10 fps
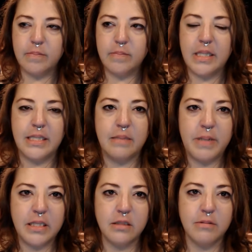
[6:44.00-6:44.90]
My dad
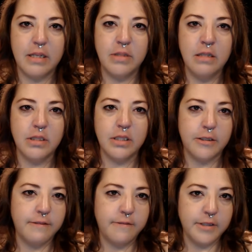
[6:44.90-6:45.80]
passed away when he was
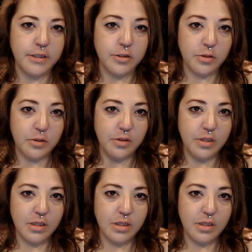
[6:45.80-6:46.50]
34 years old.